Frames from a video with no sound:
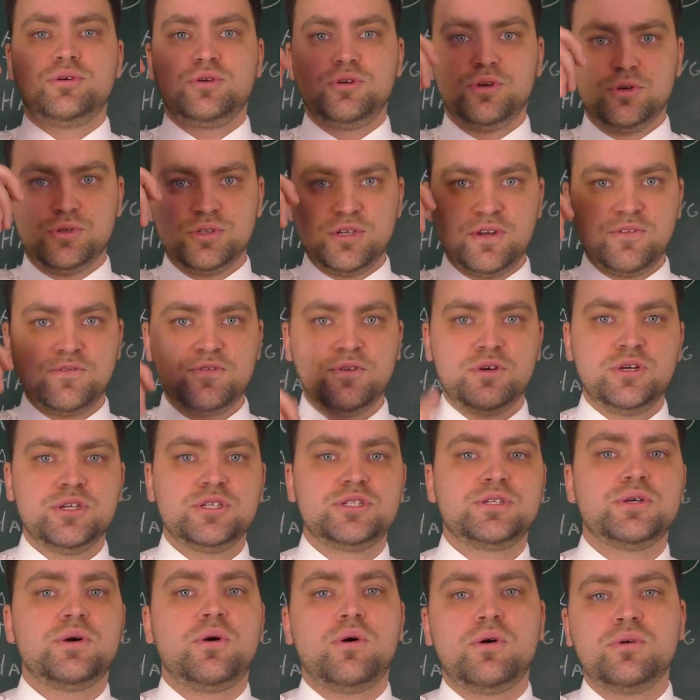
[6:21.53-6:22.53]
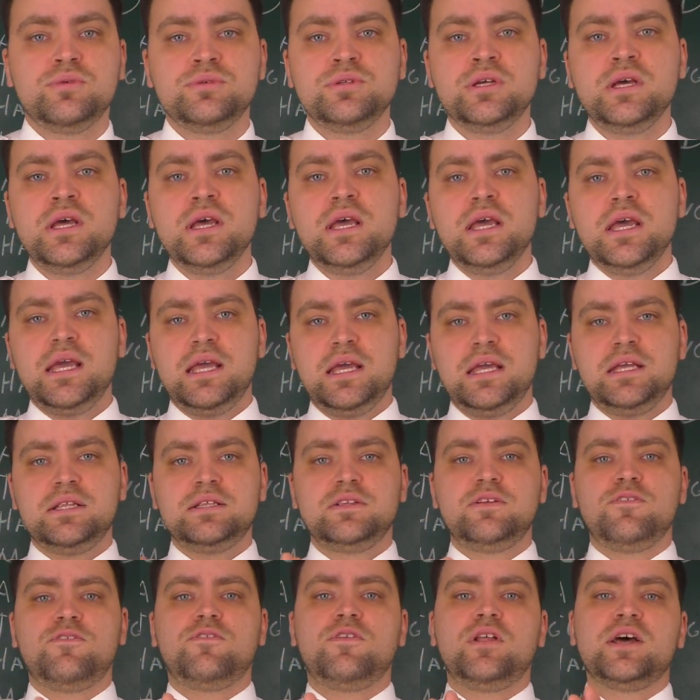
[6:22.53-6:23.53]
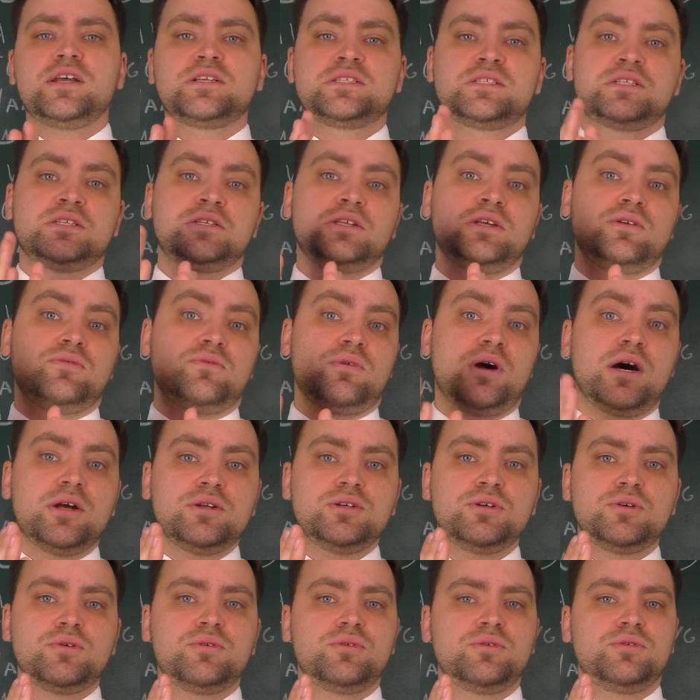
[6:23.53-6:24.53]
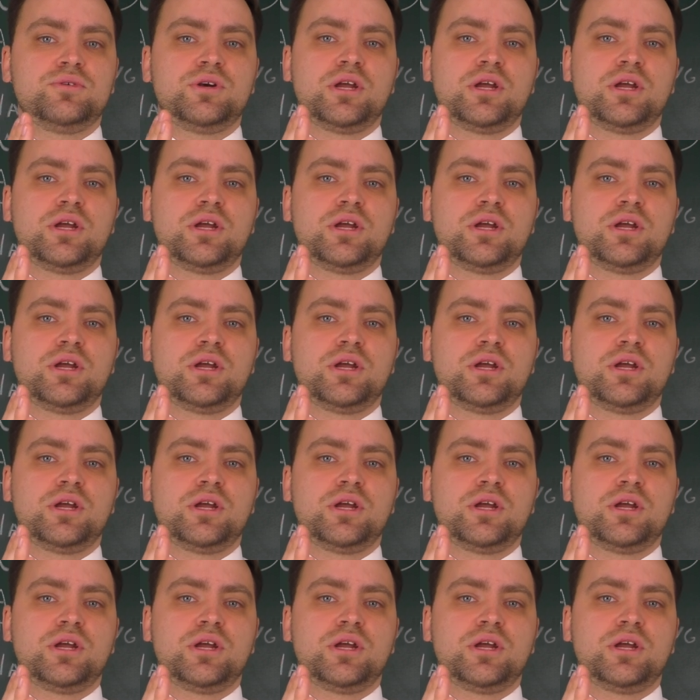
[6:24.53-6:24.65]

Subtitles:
yaw damper is on, it deflects the rudder on